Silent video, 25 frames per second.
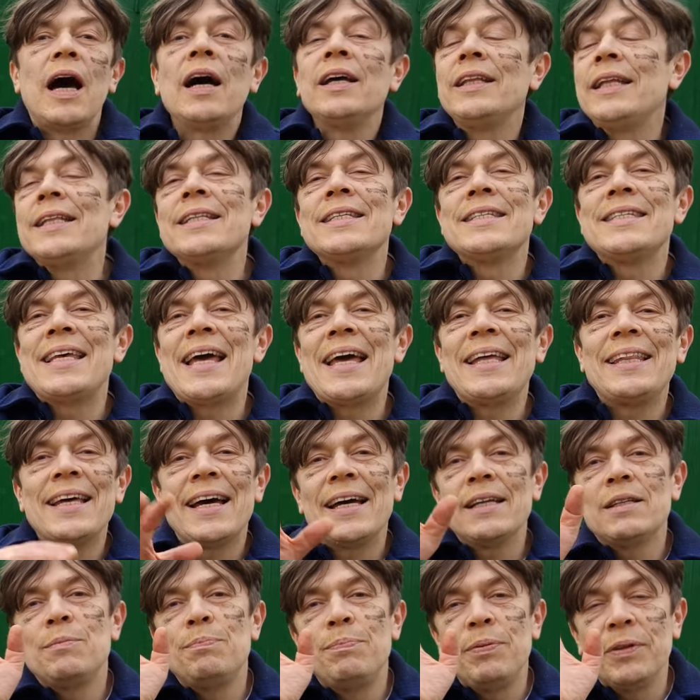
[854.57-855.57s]
I didn't say
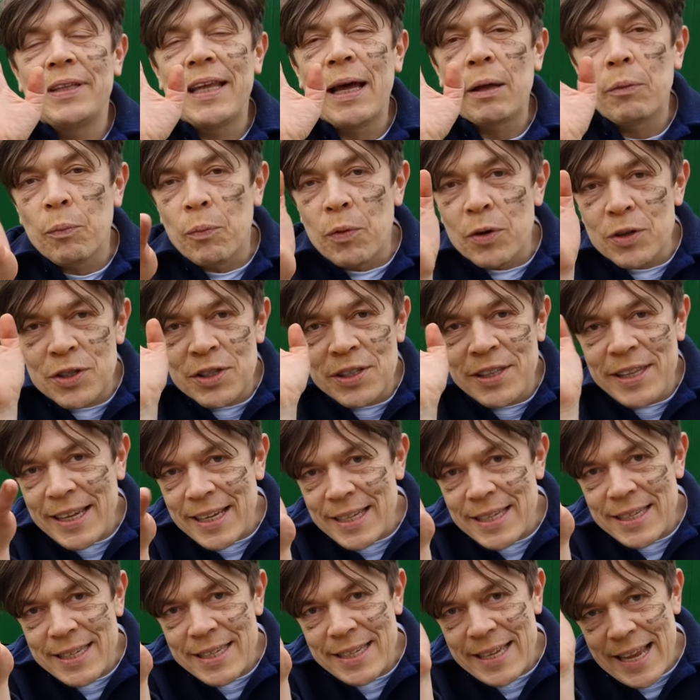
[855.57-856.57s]
that, but that was
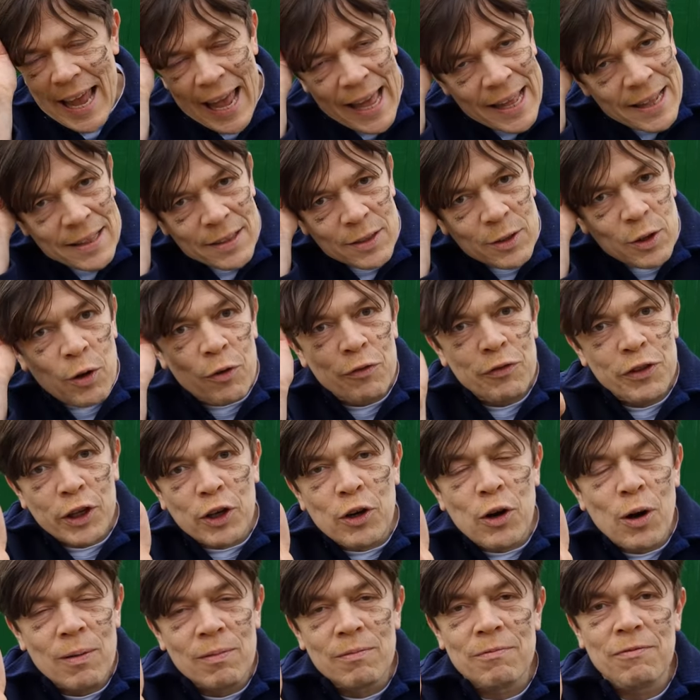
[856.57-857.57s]
this end of the
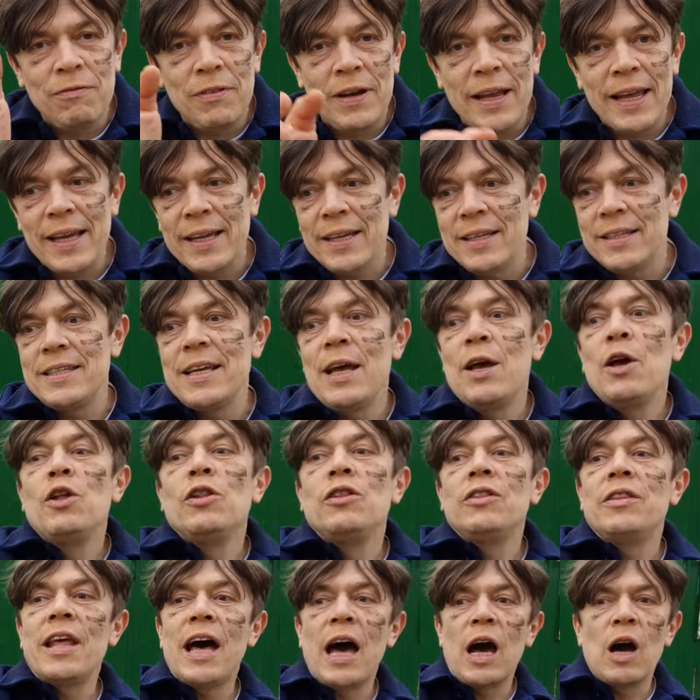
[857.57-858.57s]
conflict
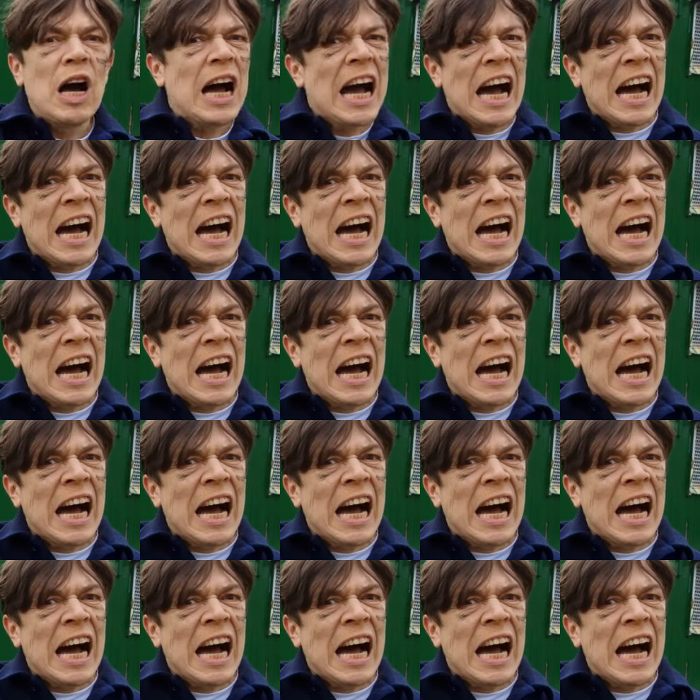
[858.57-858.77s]
now,